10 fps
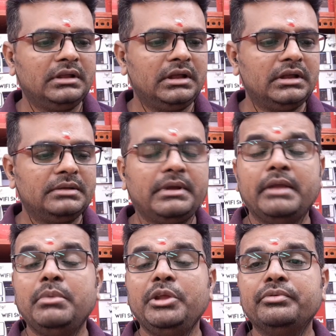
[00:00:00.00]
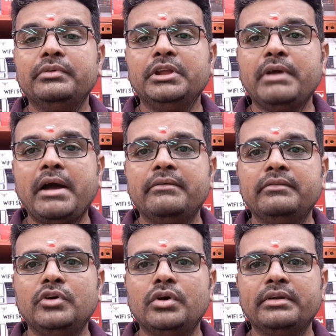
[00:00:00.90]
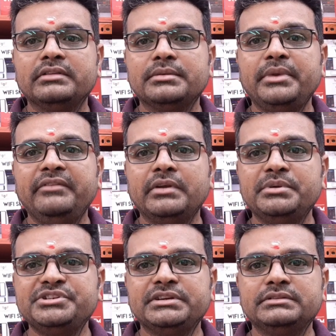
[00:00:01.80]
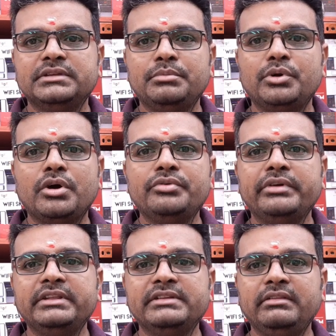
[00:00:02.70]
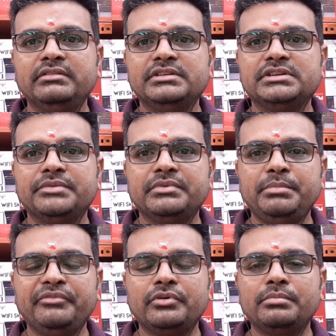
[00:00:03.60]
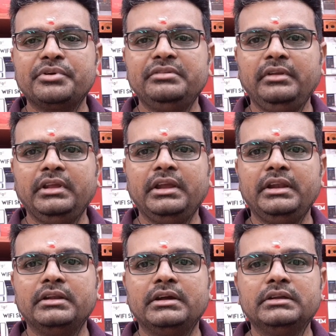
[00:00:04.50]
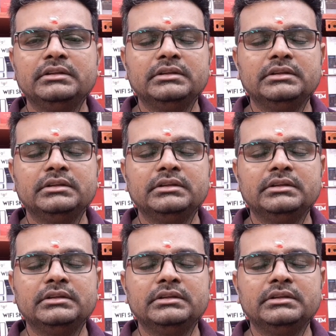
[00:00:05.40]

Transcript: uh, I believe I have got some information about how to design the systems before proceeding it